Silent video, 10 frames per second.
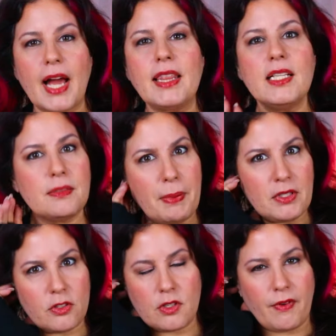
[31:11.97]
I think
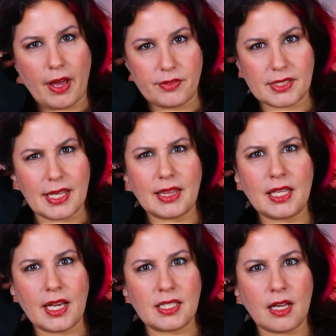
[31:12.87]
Spencer survives because I
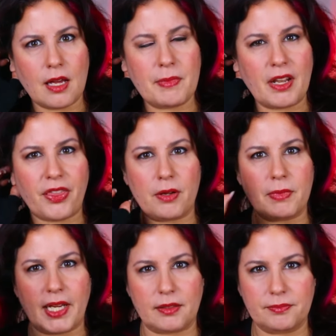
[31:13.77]
think I saw him in a
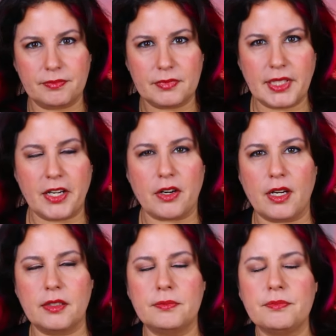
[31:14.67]
thumbnail later
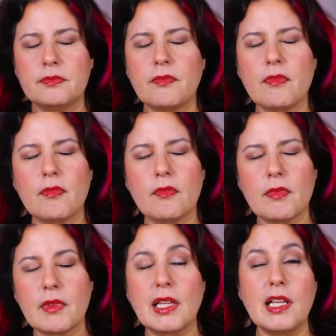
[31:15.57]
on.
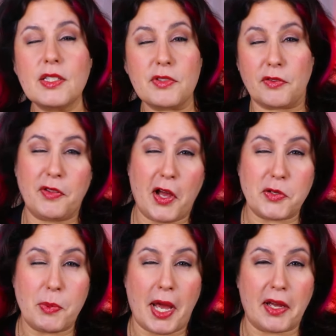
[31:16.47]
Unless it was a
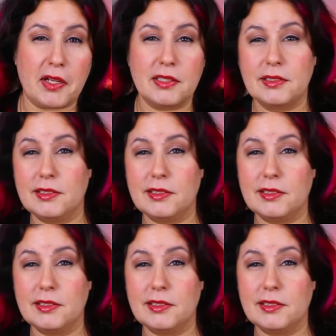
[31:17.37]
flashback.